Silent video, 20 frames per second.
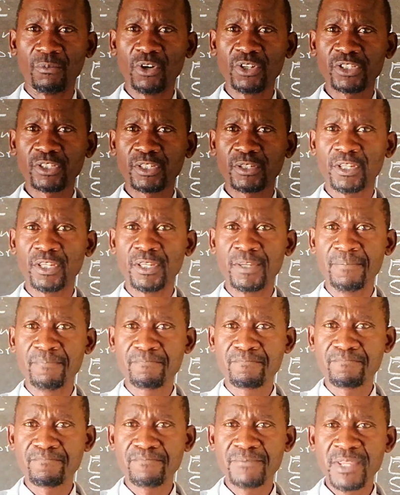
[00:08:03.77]
Most
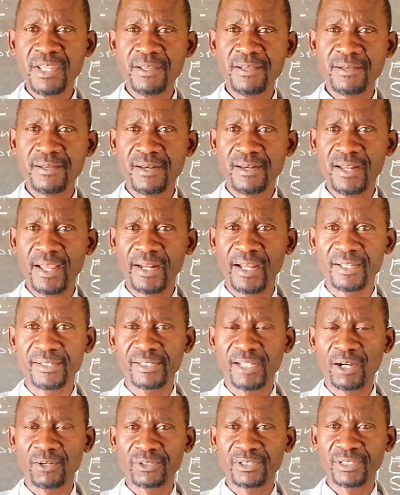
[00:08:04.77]

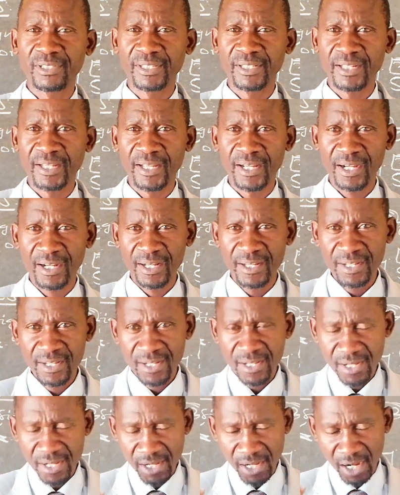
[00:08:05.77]
learners out there,
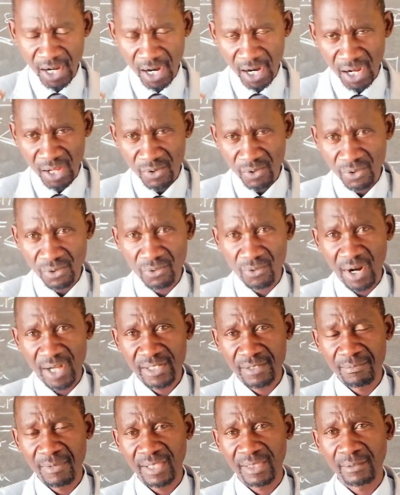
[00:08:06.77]
uh, you look
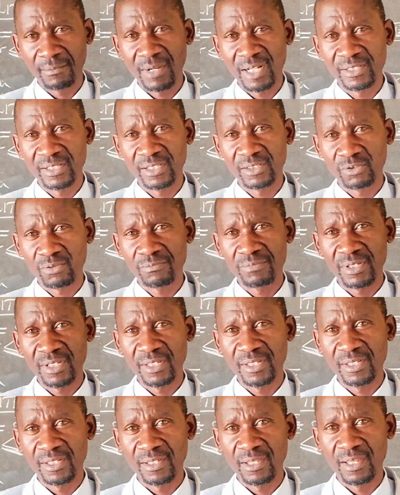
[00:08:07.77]
at mathematics to
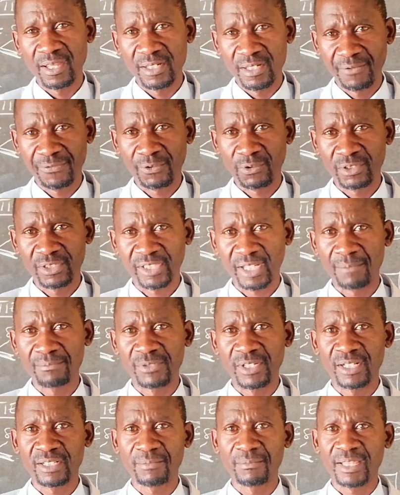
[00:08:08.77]
be a difficult
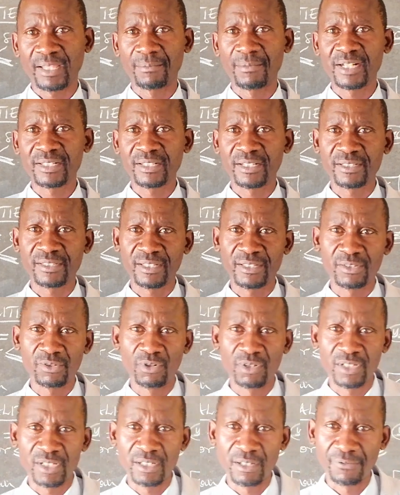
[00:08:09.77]
subject. Mathematics is
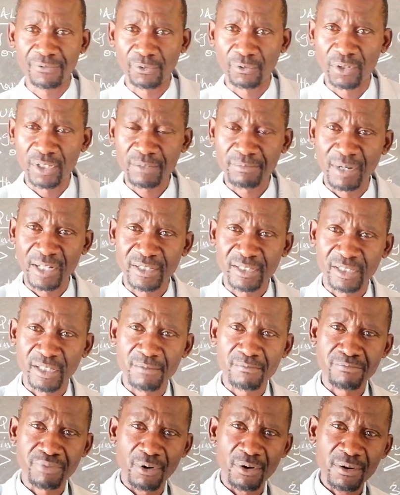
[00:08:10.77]
not difficult but
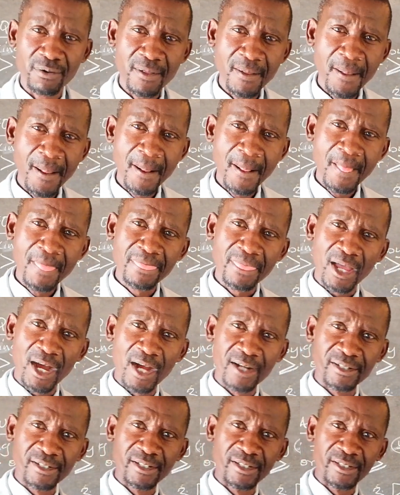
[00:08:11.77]
simple
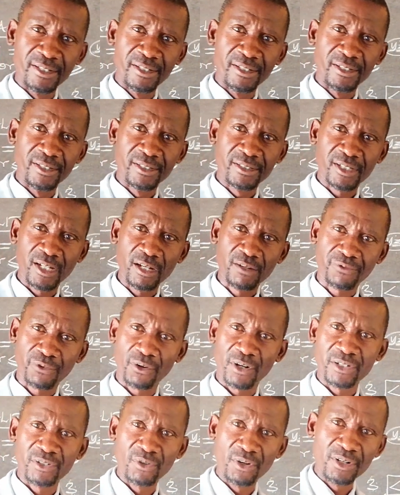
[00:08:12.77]
and
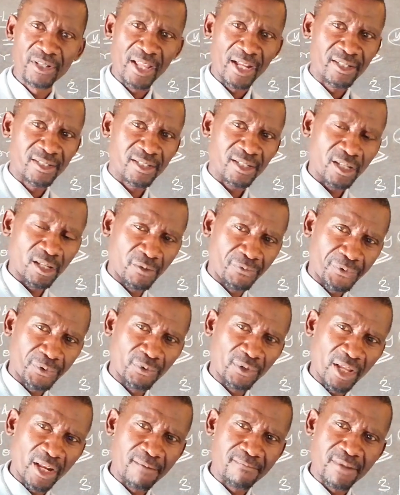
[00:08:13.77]
straightforward. One that if
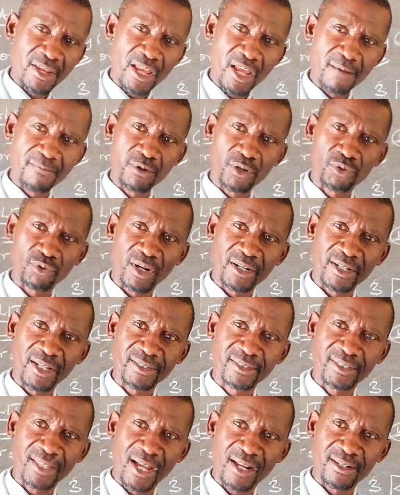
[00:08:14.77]
you can be able to
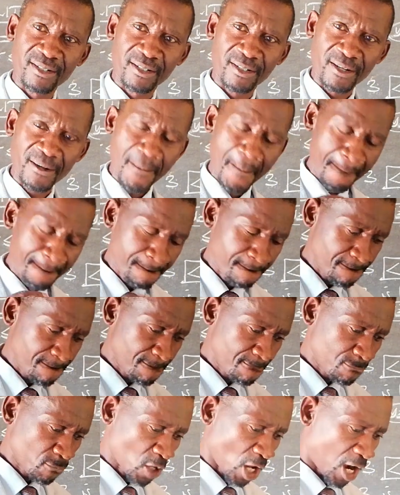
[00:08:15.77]
understand
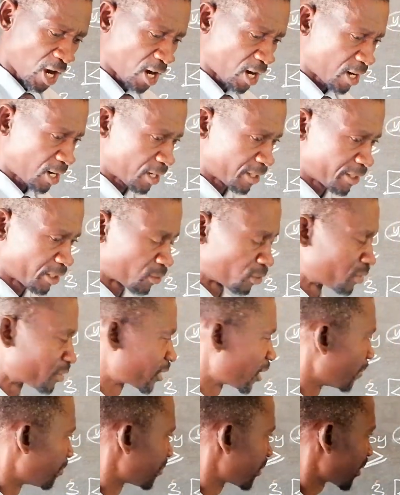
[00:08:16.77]
uh, the
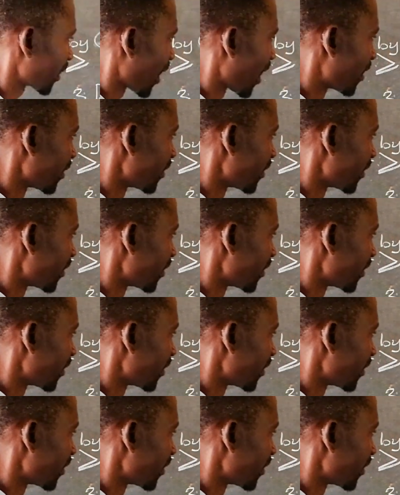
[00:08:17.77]
concepts